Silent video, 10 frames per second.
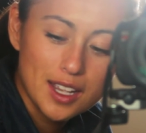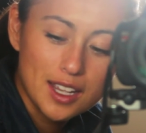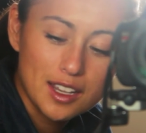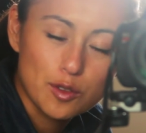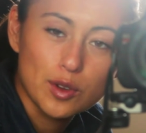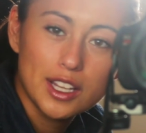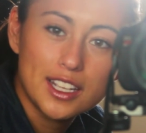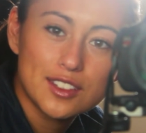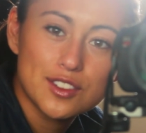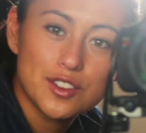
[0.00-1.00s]
It
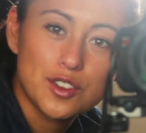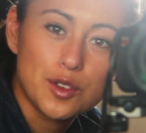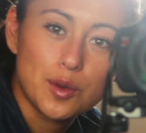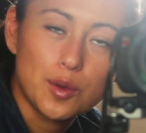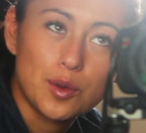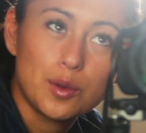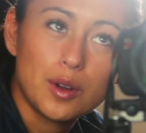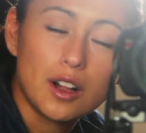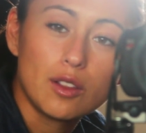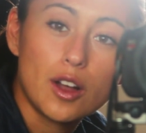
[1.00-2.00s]
relates to
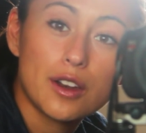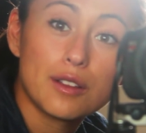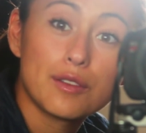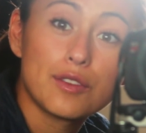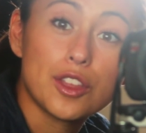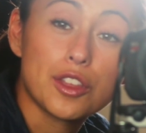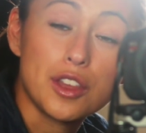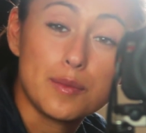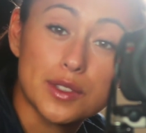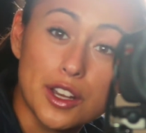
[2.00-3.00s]
a lot of the
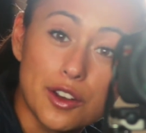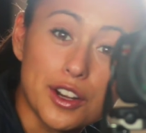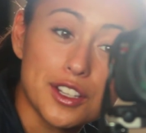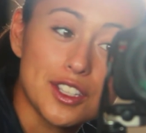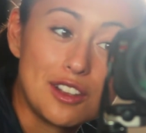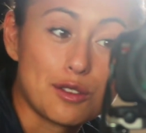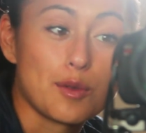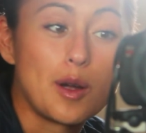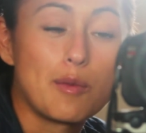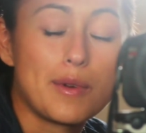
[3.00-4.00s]
themes that you're going to see
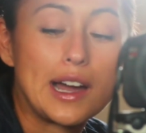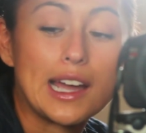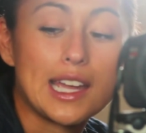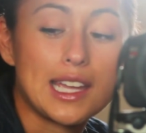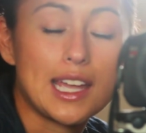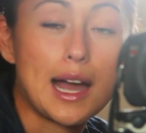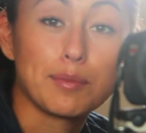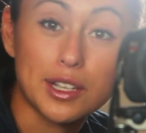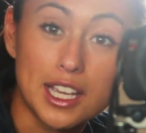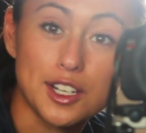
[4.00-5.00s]
throughout my
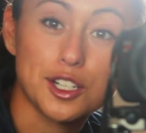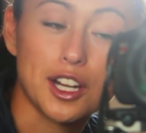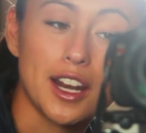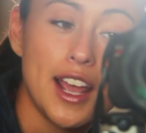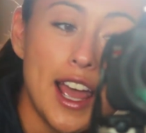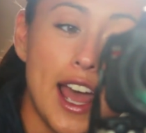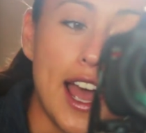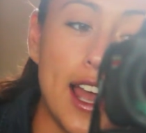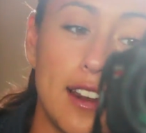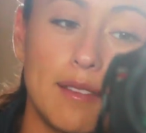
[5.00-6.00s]
application
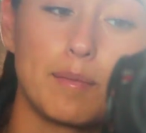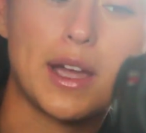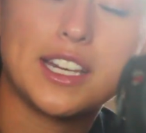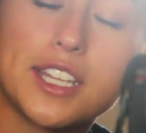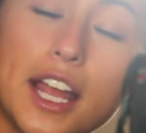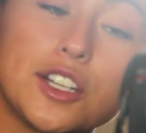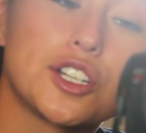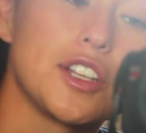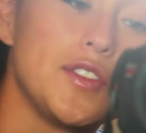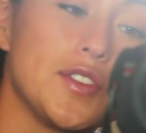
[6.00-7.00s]
and my
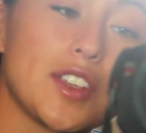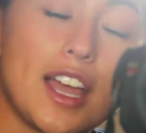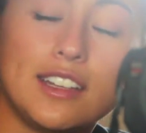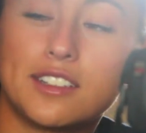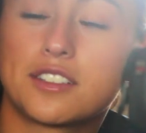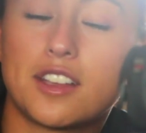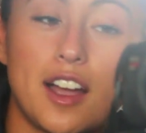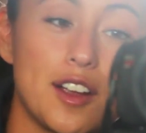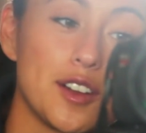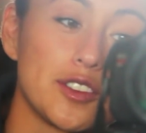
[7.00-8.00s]
intentions and
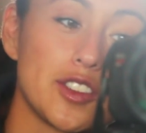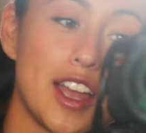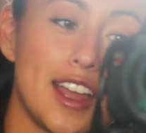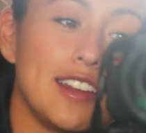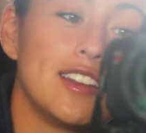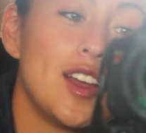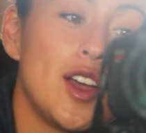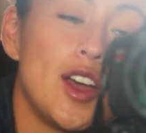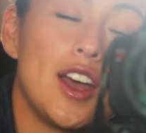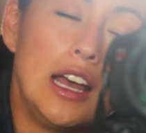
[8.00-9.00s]
desires and
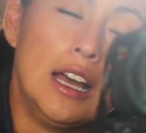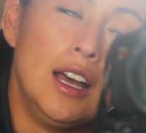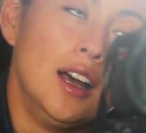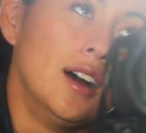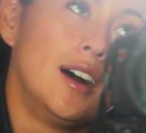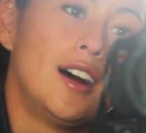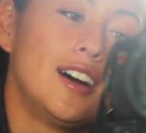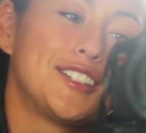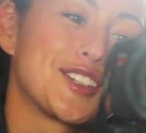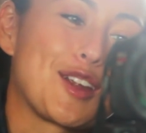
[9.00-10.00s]

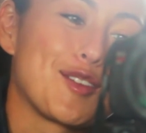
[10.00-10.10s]
just